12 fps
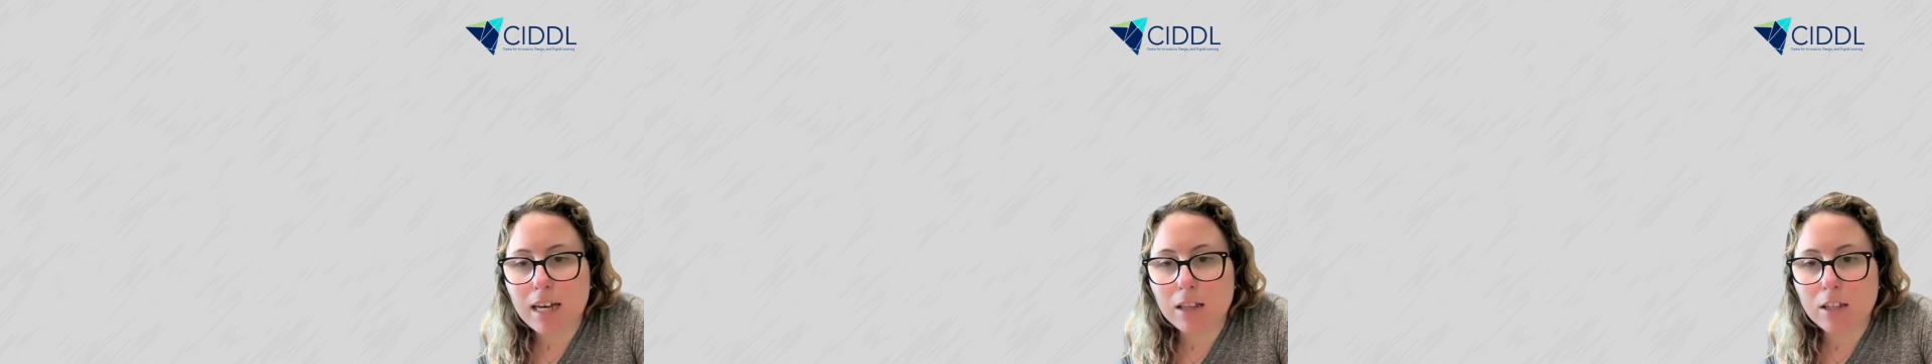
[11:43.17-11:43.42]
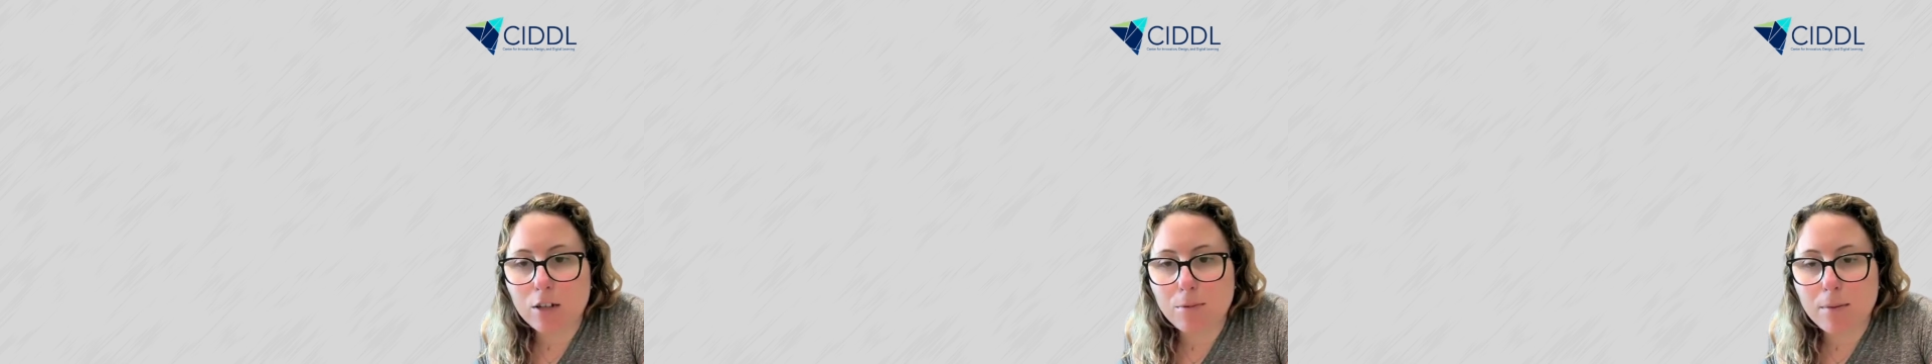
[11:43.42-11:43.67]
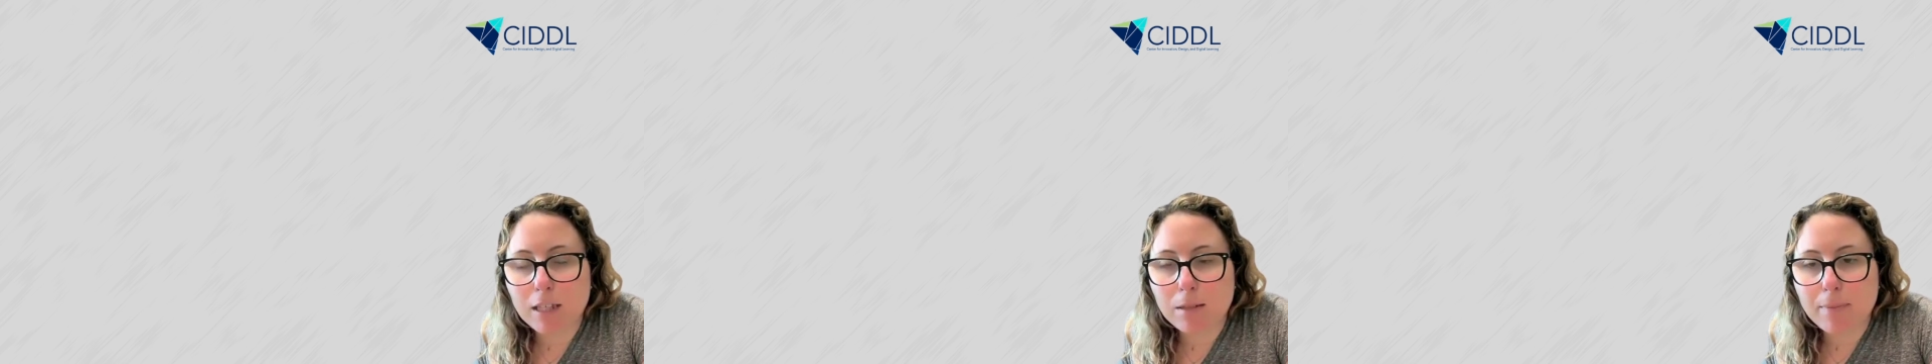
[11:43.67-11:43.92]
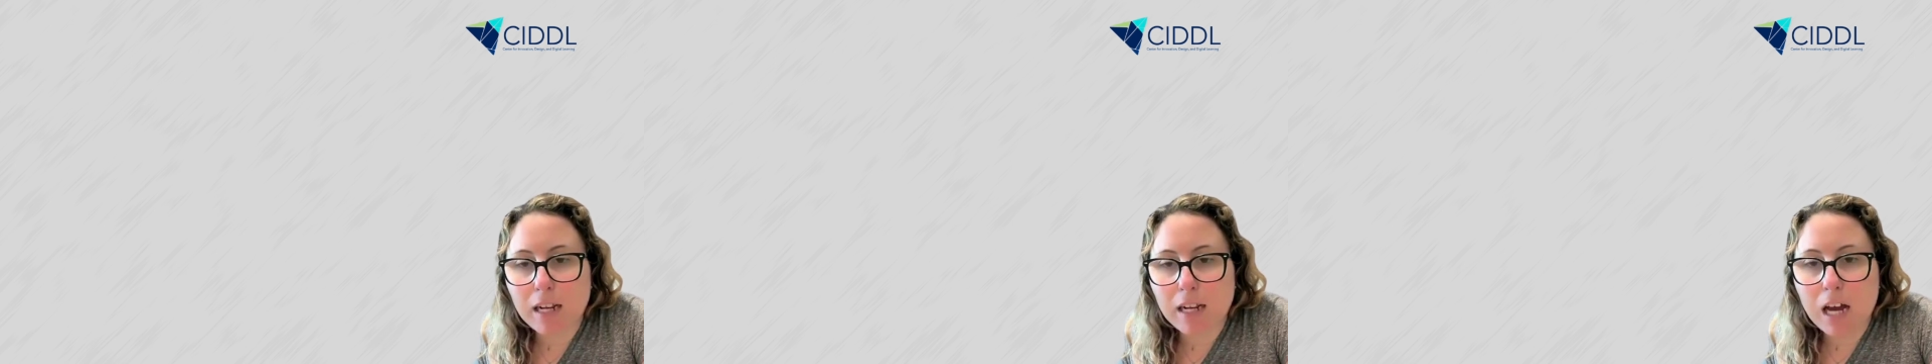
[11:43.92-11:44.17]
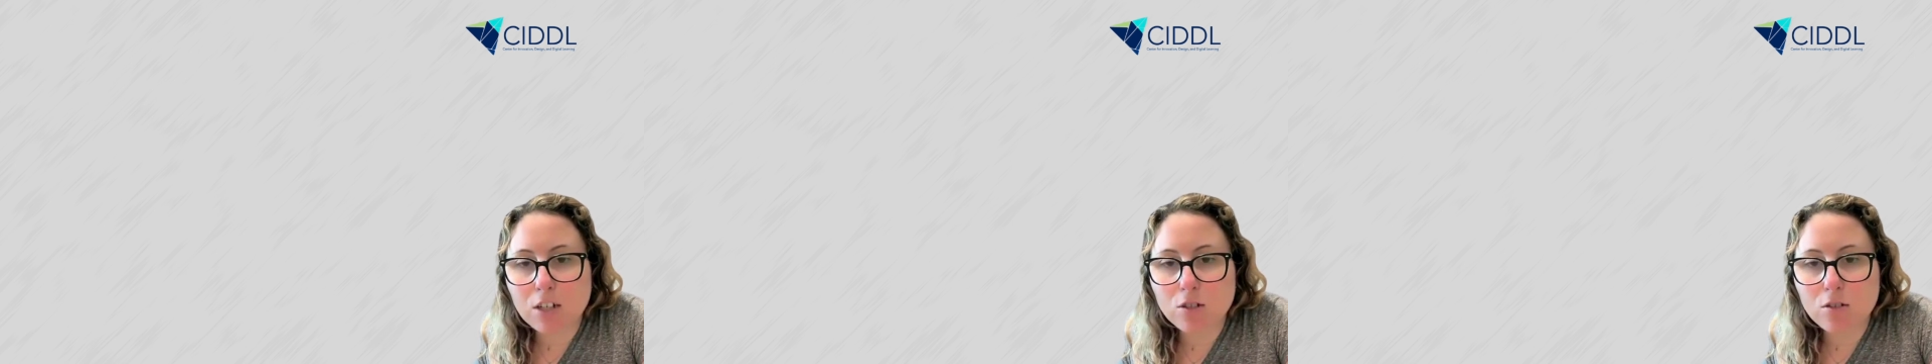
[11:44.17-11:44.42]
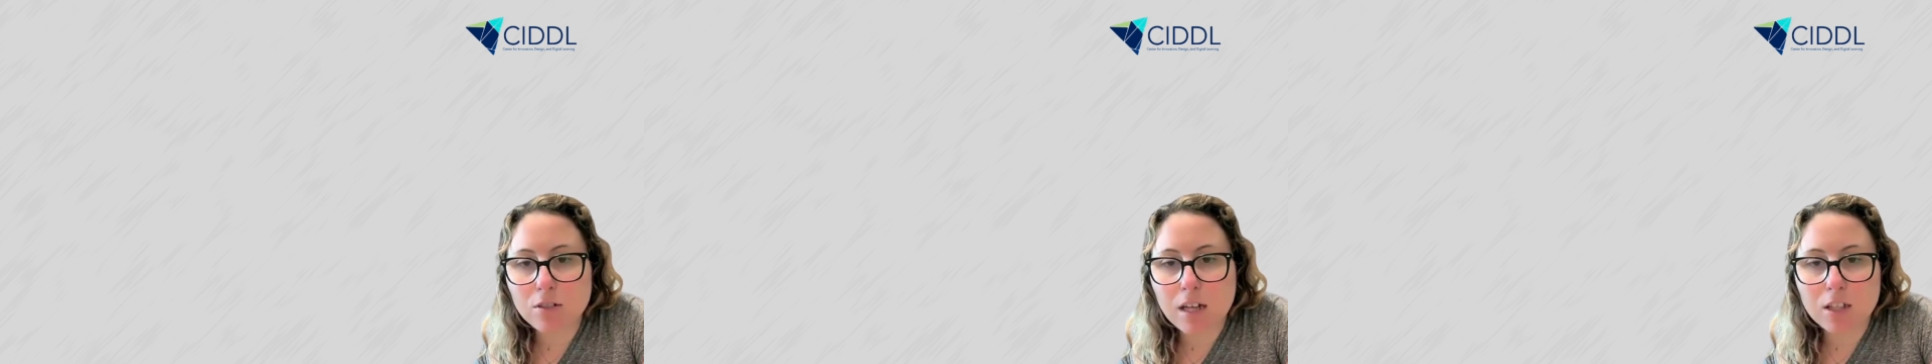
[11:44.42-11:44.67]
at a little bit about the
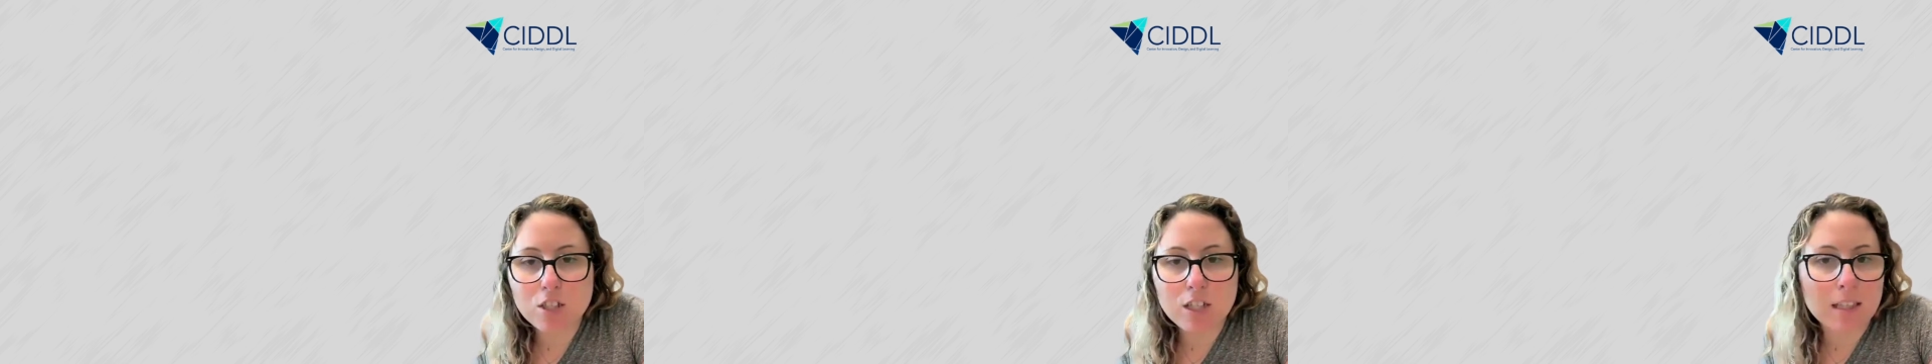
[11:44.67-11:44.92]
pedagogical knowledge,